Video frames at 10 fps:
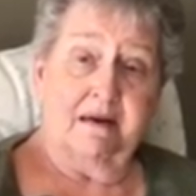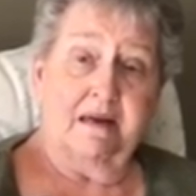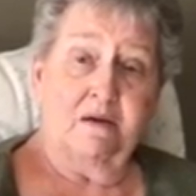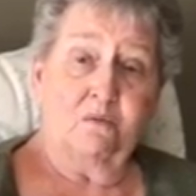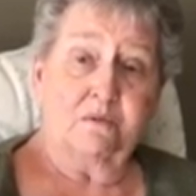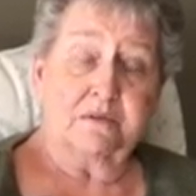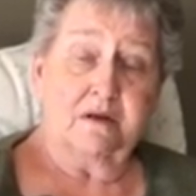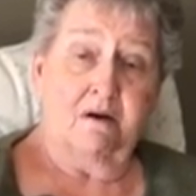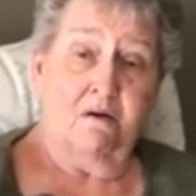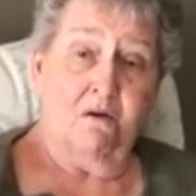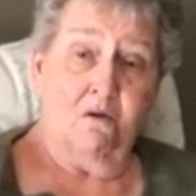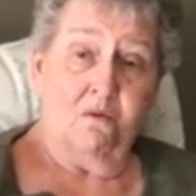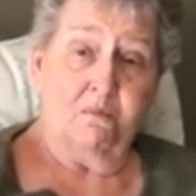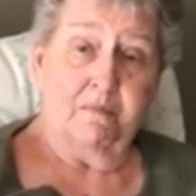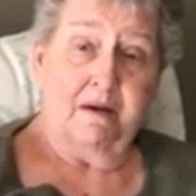He was
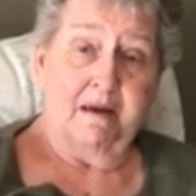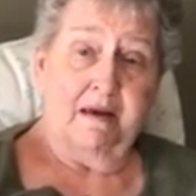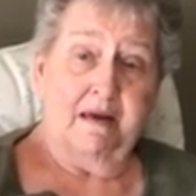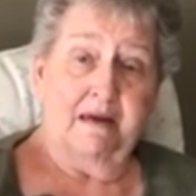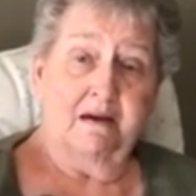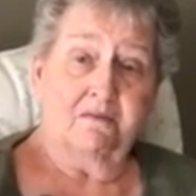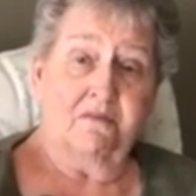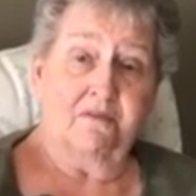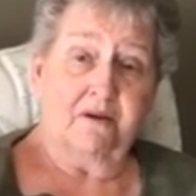home. He had